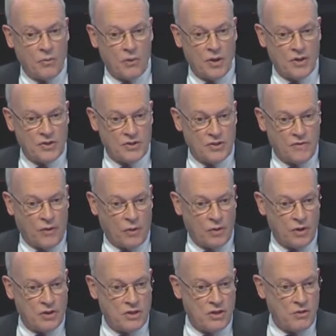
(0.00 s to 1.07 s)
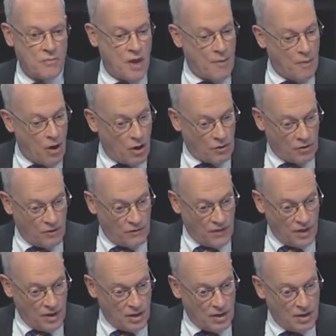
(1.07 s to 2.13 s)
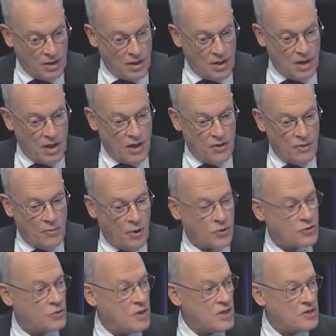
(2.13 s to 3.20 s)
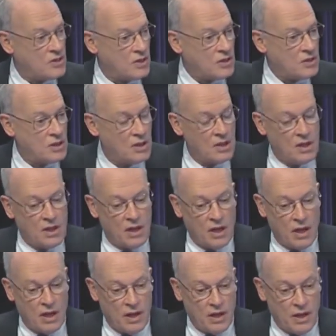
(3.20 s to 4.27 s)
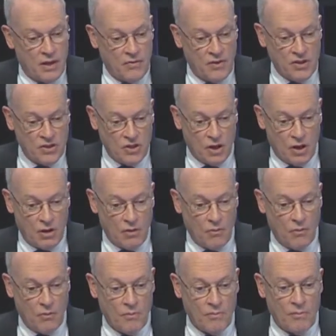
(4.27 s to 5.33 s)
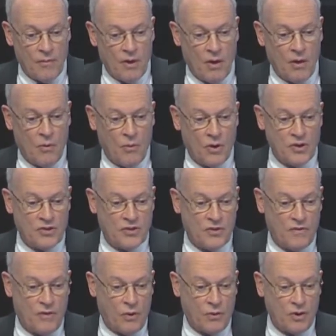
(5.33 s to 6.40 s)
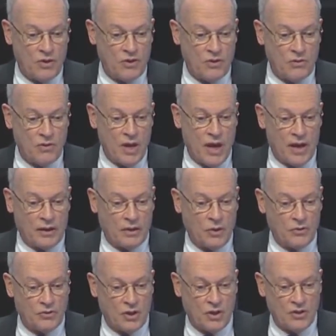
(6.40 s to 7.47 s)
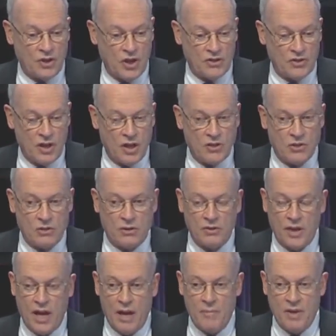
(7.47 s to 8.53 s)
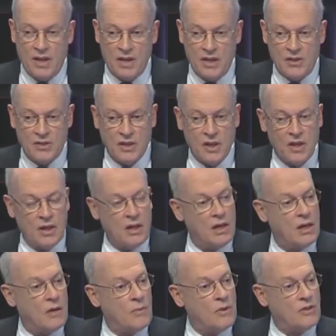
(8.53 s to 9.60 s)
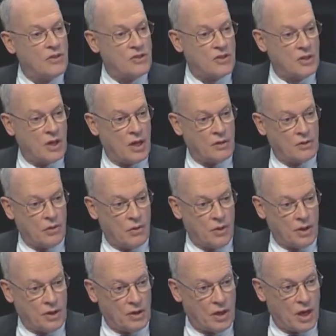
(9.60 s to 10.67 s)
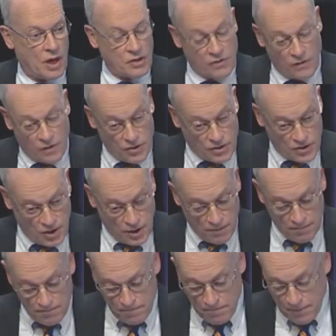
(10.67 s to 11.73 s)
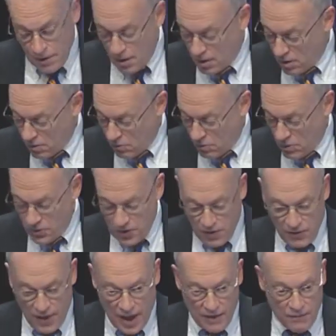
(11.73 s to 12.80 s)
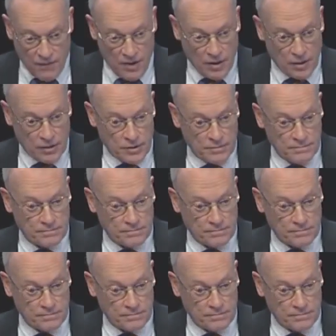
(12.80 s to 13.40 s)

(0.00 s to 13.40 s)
was devoted to mammography. The most recent, this year, was devoted to diagnosing gestational diabetes, which is an ongoing controversy within that field.